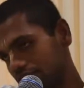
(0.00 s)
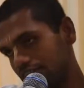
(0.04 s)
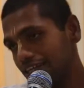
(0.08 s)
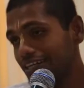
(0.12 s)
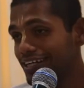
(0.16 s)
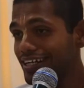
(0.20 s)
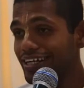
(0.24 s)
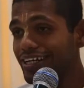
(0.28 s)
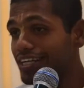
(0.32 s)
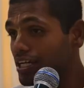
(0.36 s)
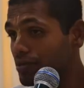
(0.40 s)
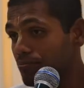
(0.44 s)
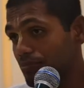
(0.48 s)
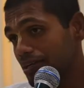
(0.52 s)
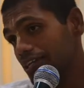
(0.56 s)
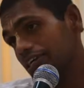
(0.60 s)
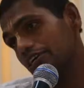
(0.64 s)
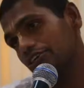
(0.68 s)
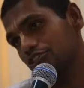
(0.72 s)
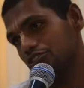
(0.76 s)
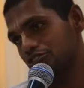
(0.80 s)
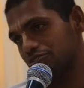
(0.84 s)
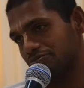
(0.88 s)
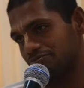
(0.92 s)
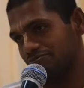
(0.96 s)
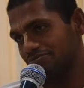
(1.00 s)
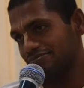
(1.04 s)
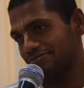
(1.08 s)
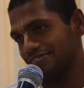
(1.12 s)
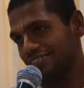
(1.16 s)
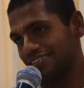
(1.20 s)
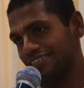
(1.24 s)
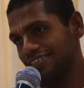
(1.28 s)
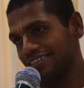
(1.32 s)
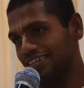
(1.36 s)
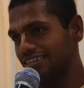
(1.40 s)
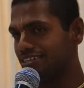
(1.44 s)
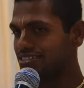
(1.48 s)
He didn't take money also.
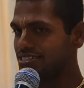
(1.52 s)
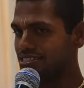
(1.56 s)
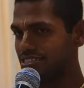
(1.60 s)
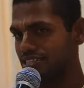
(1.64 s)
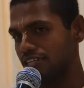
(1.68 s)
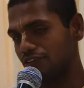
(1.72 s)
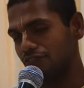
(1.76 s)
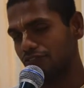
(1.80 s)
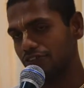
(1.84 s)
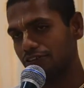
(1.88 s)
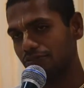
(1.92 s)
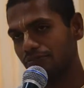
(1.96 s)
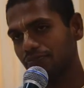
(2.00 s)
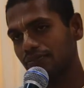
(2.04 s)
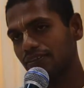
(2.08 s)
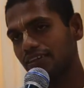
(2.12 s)
He just left.